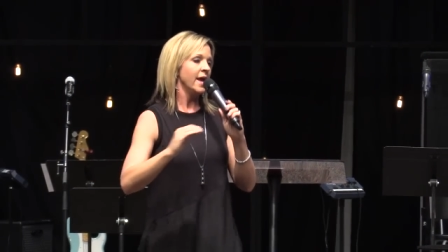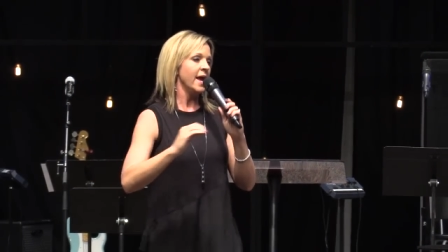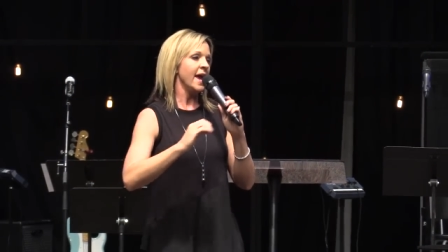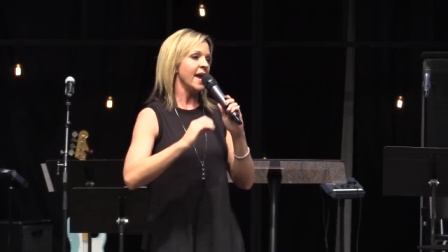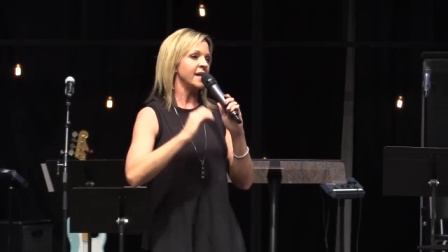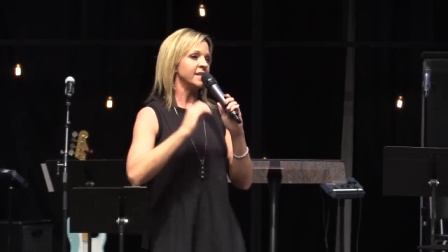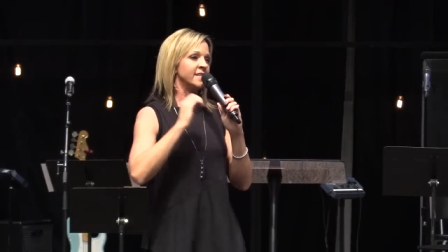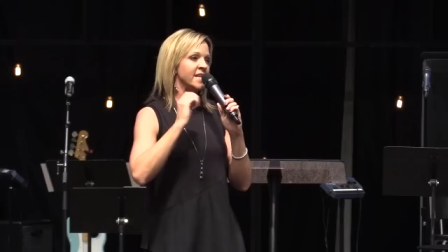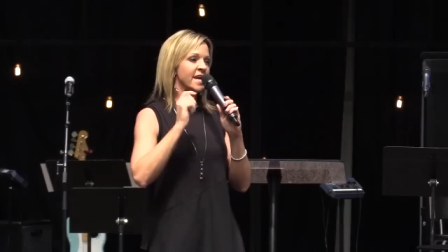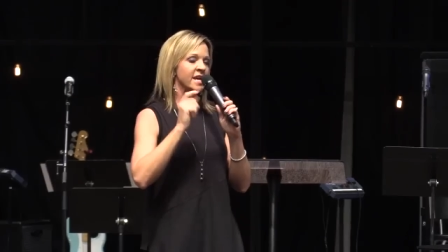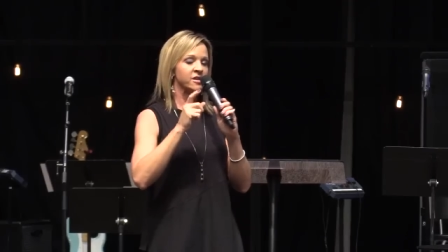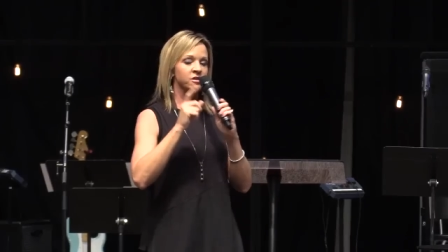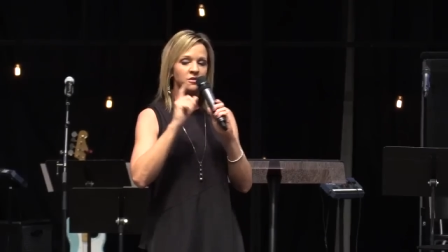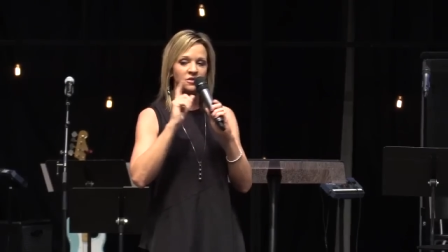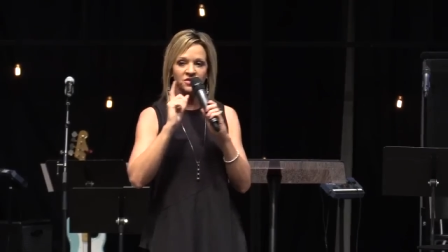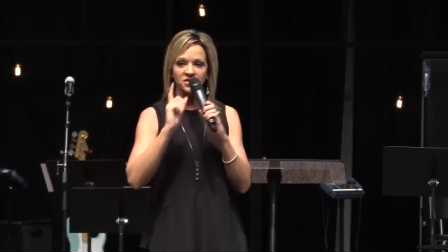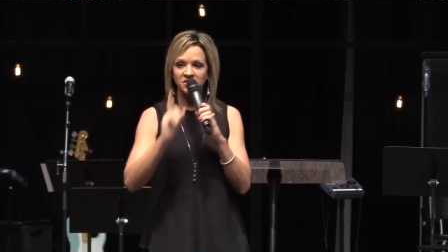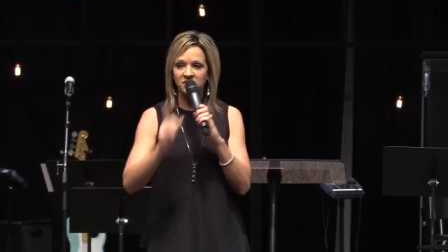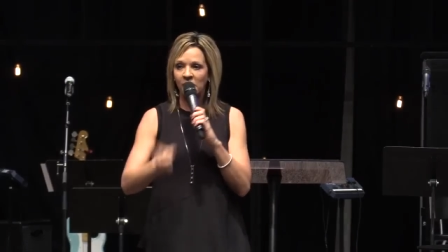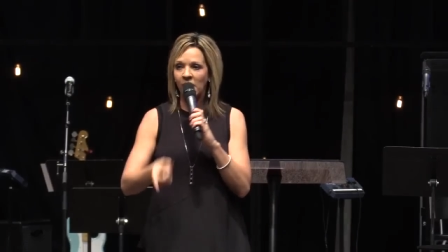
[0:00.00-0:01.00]
And
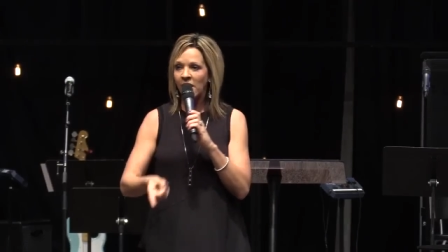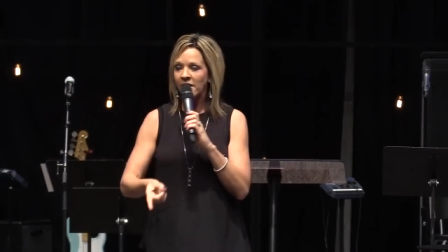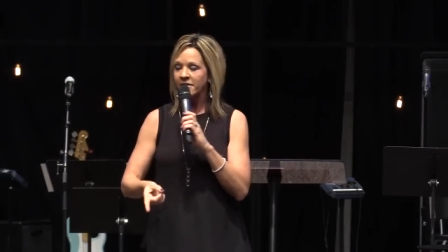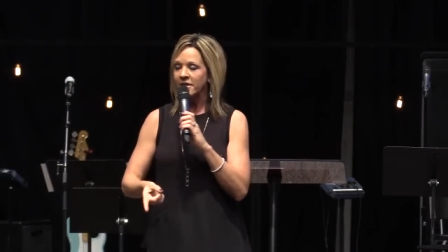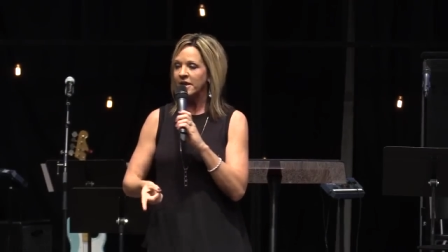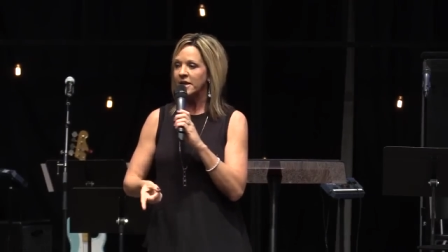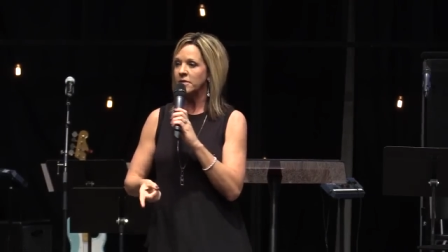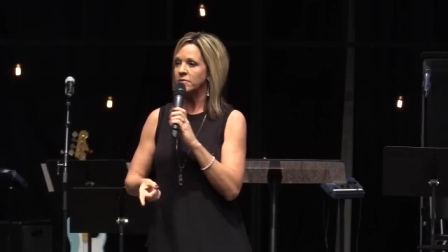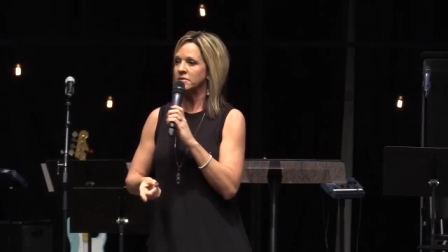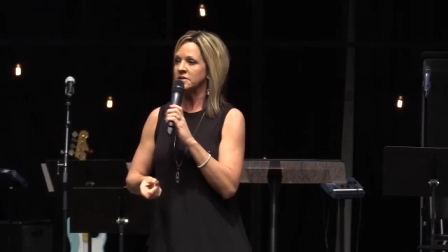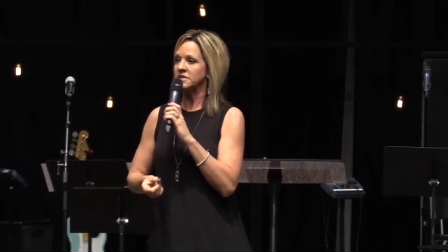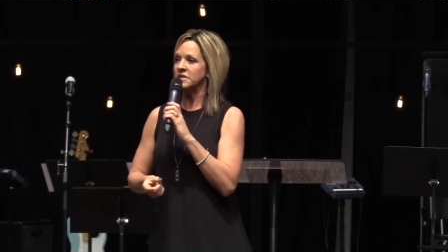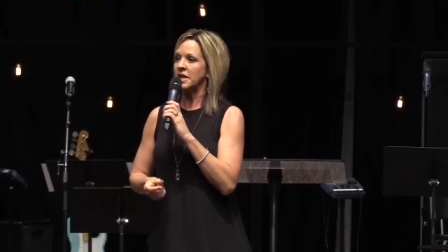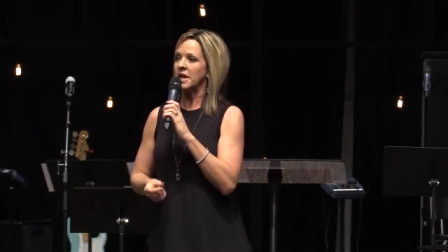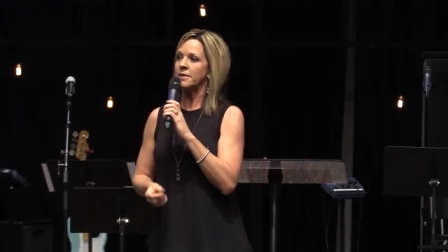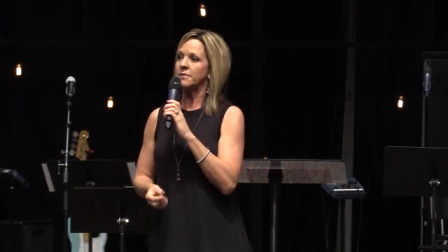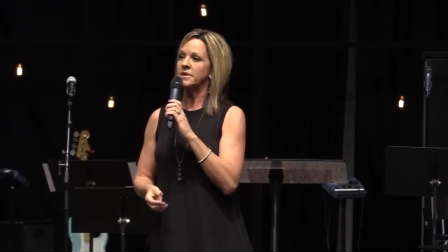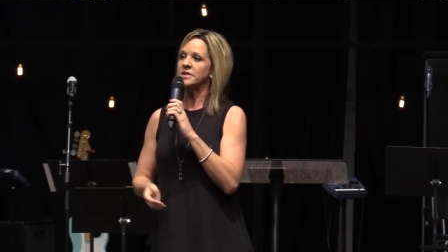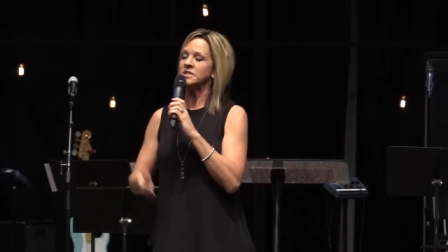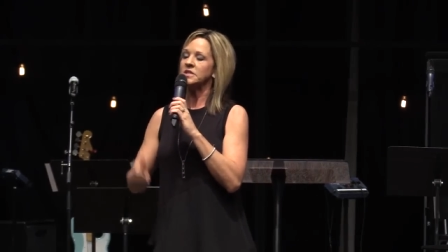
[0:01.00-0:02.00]
Daniel saw that it was
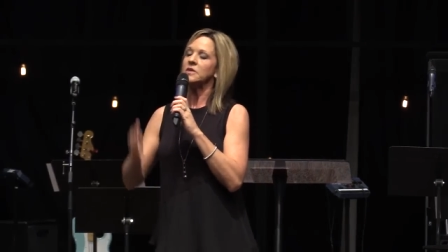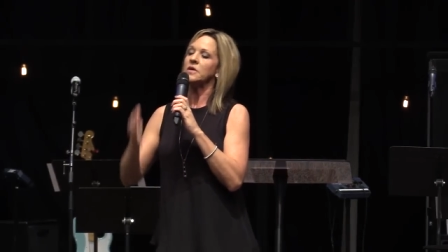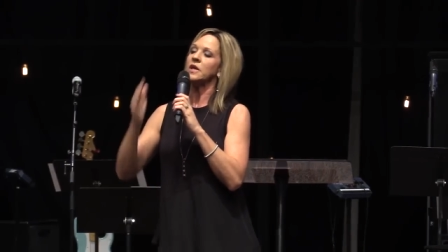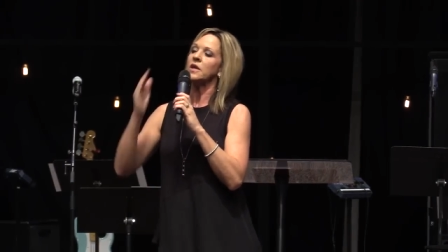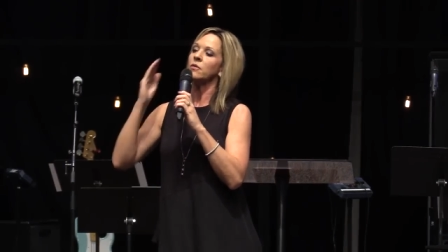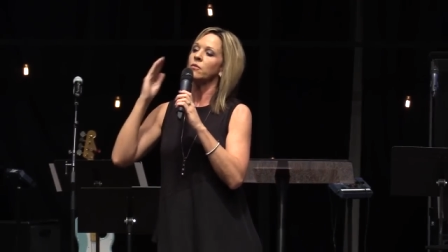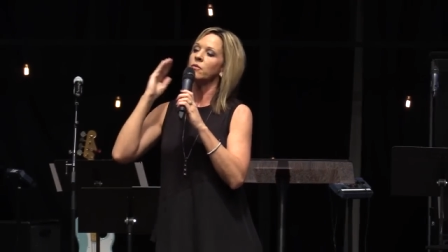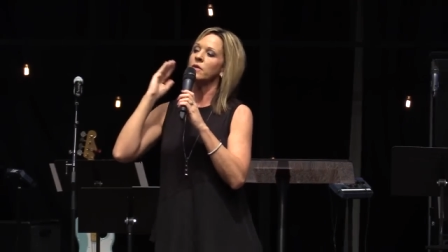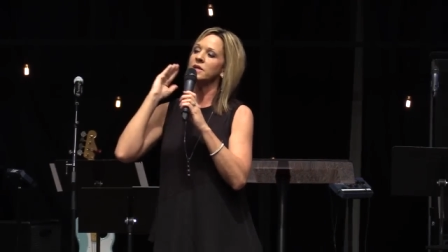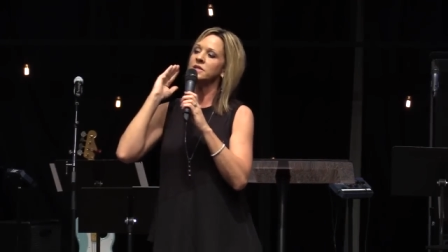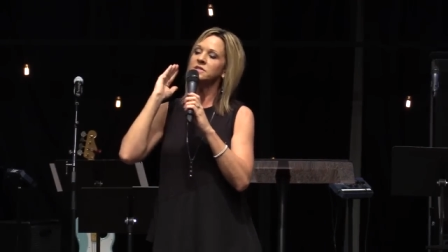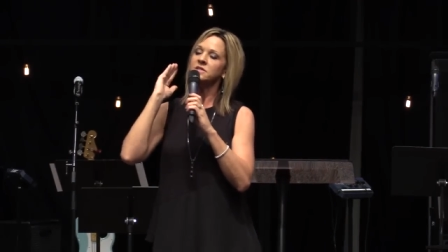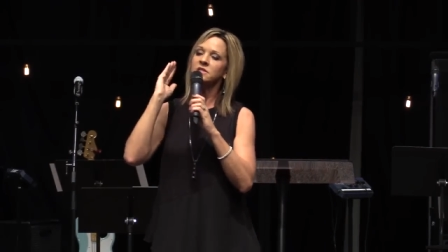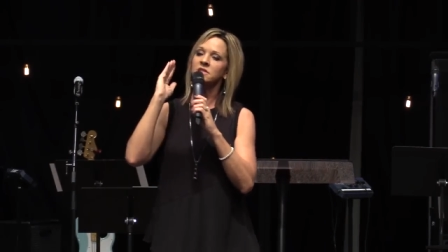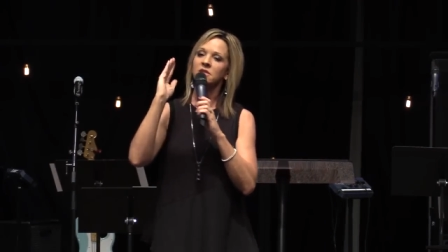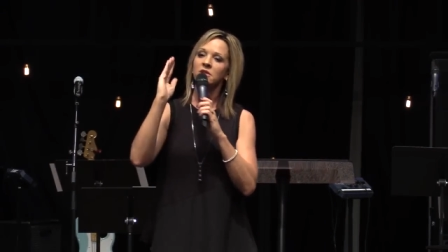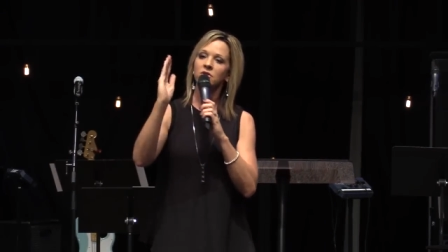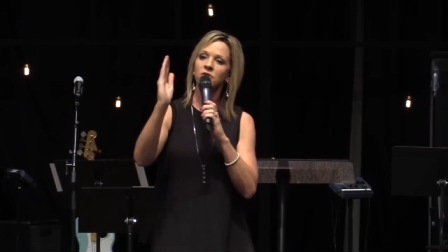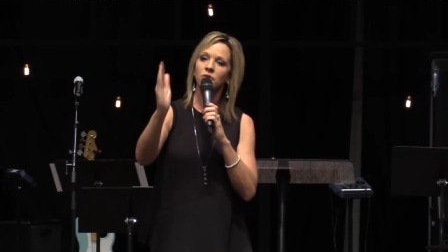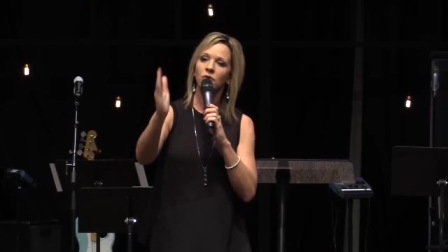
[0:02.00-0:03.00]
coming, so he went
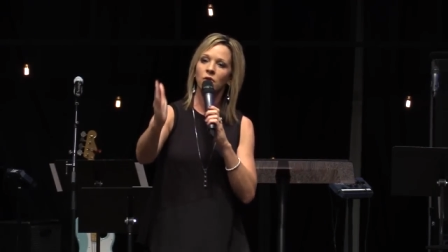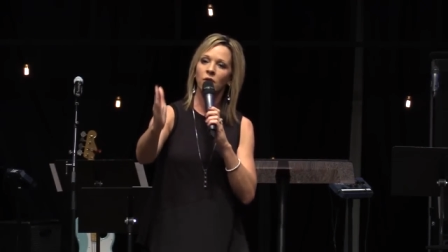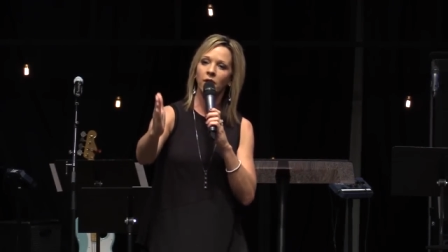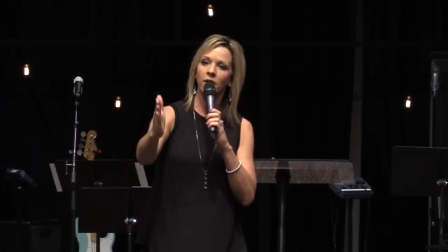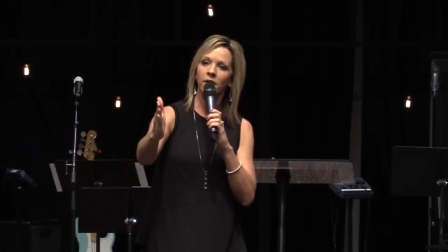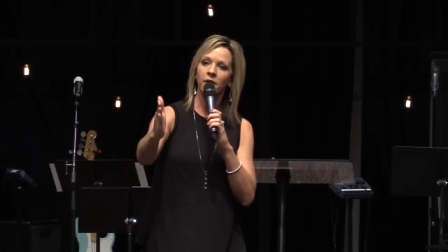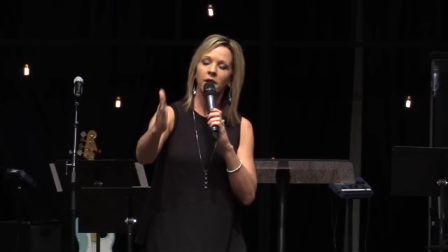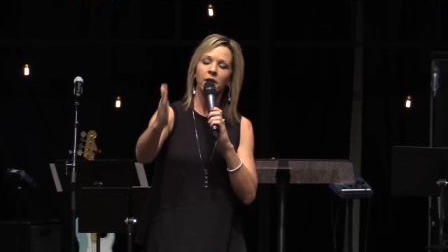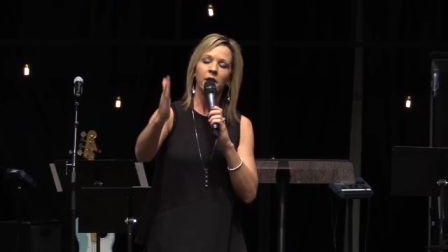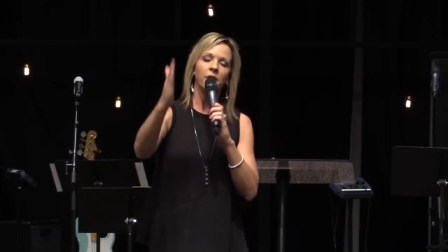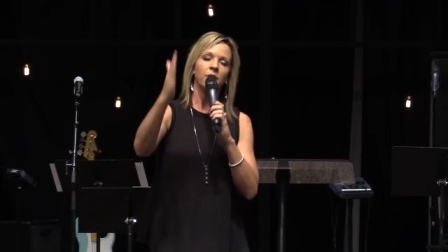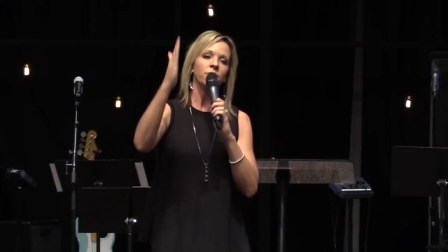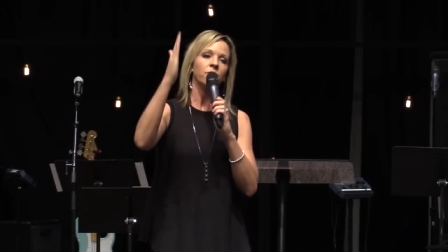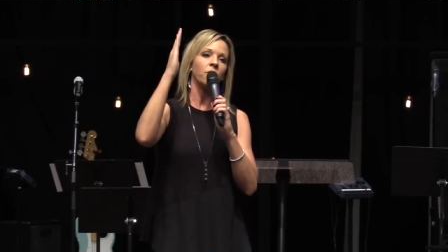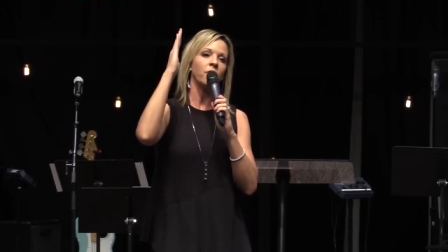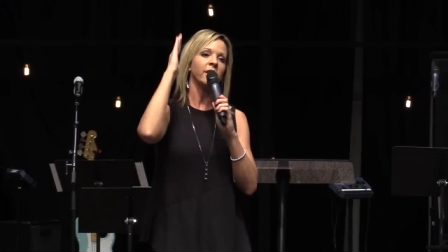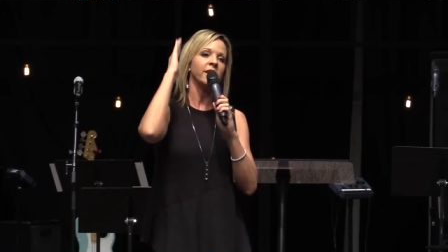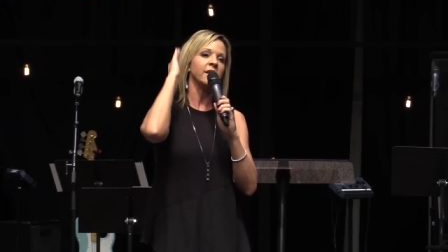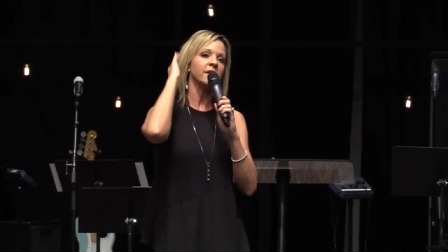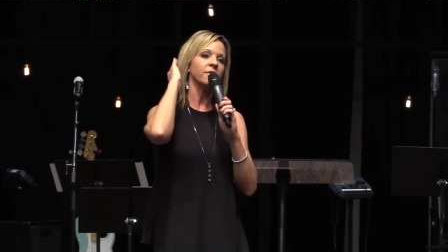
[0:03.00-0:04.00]
to the Lord
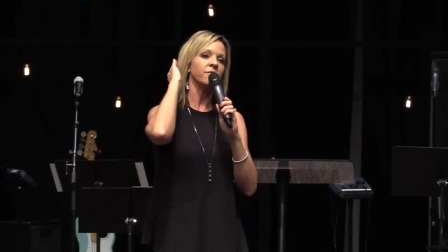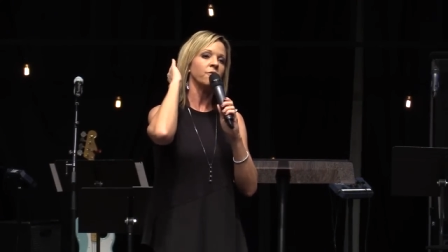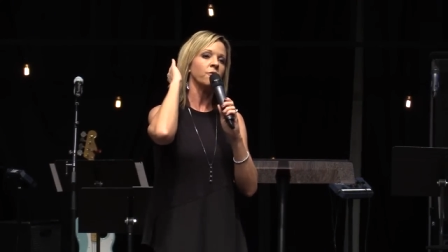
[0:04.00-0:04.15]
for, his,